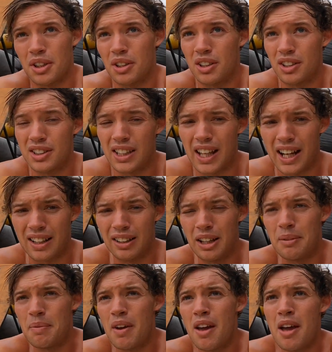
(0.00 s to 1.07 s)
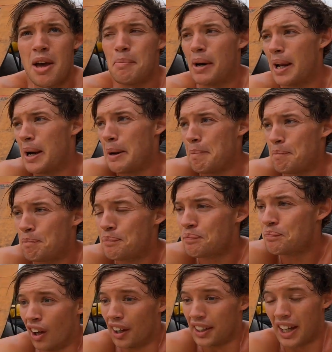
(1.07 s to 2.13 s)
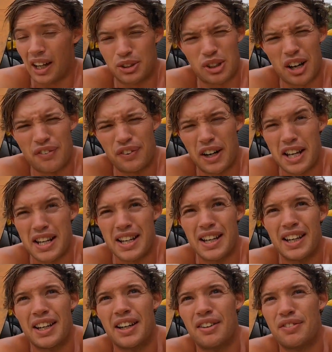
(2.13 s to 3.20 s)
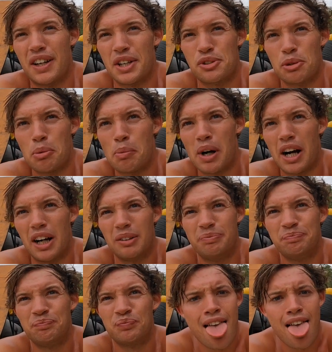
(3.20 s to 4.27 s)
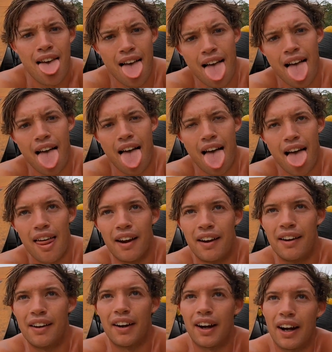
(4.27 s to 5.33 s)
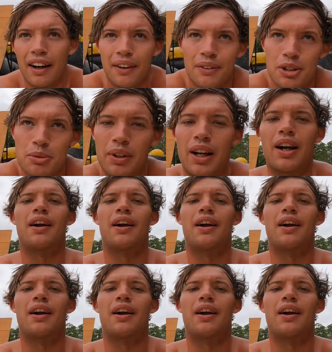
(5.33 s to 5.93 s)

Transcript: So you can see that clip. But yeah, I'll try fronty triple bar. Alright, wish me